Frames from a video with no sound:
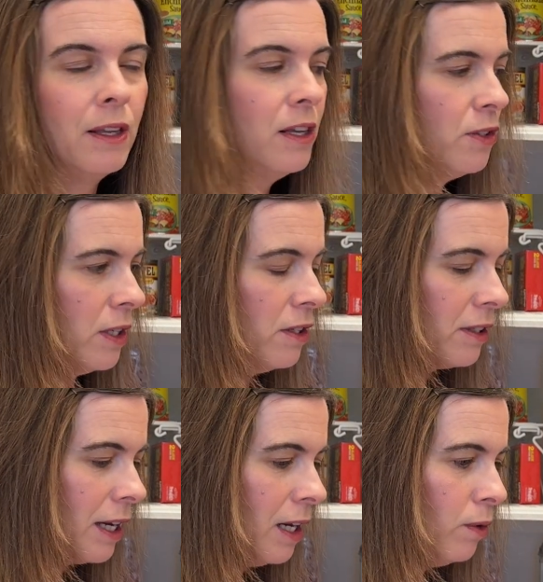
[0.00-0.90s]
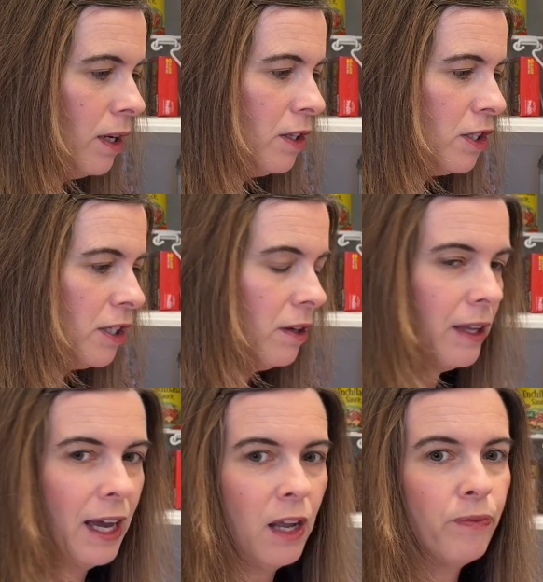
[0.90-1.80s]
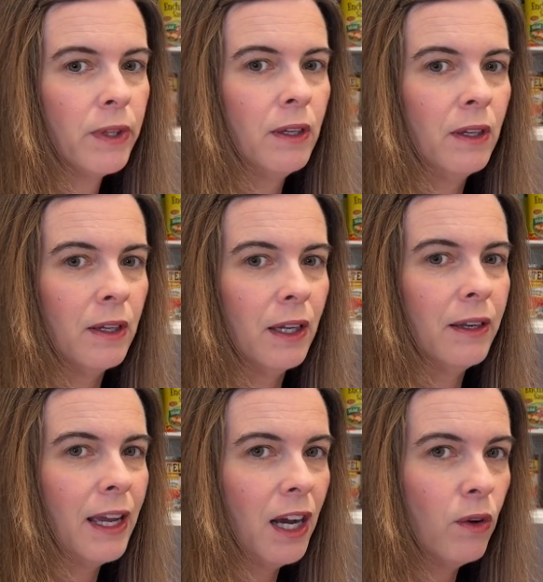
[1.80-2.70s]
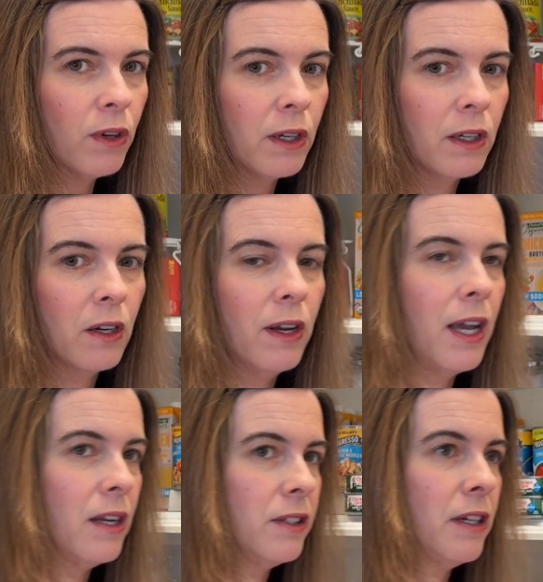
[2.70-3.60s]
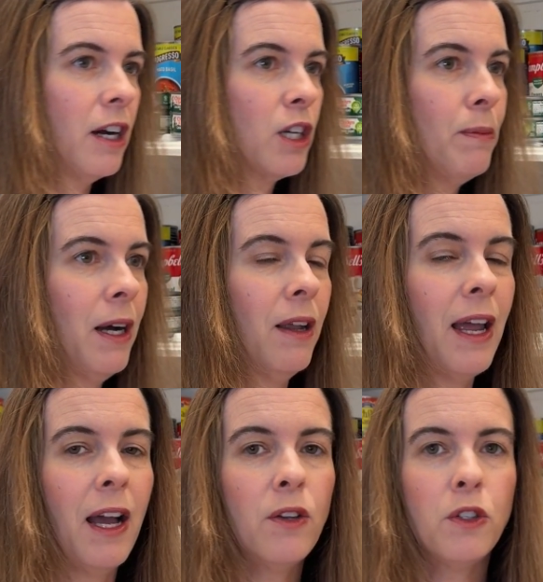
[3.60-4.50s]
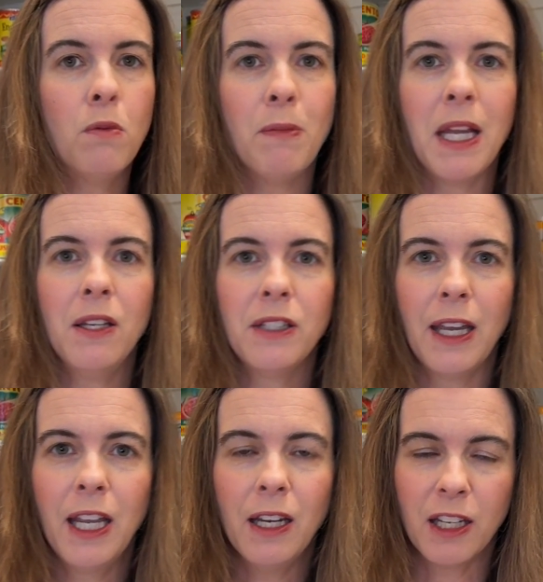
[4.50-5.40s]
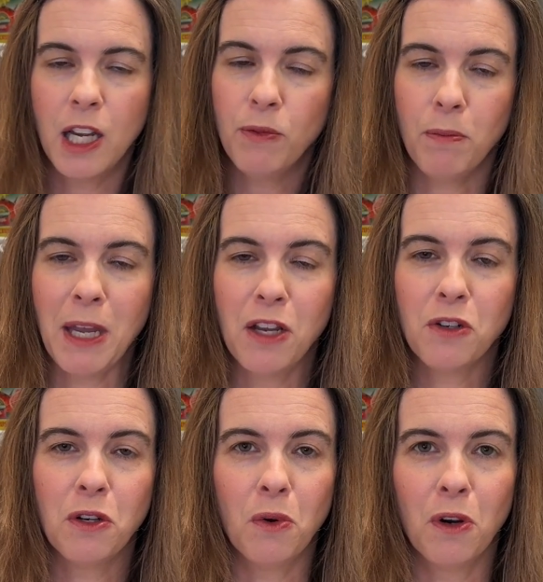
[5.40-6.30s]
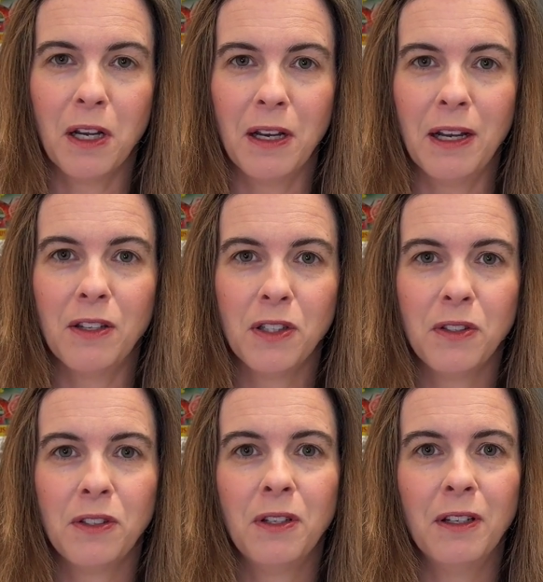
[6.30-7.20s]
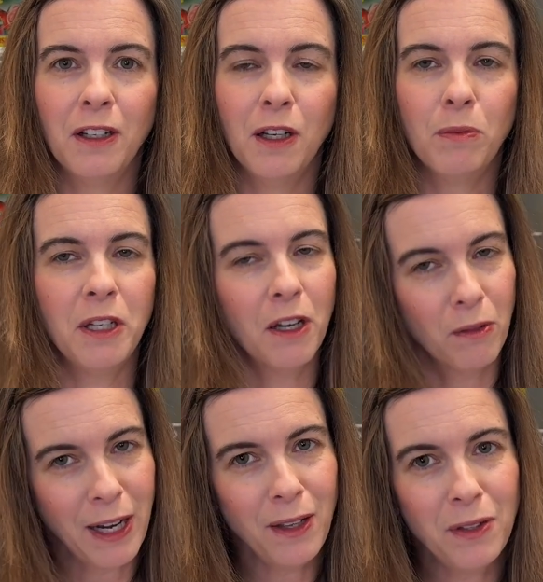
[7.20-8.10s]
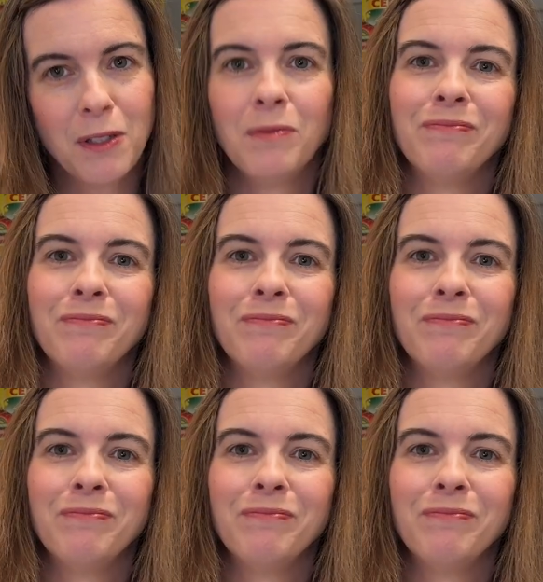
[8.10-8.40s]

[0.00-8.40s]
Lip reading: So I just kind of wanted to share that. And now we're going to go ahead and talk about how to maintain and keep the pantry organized year-round.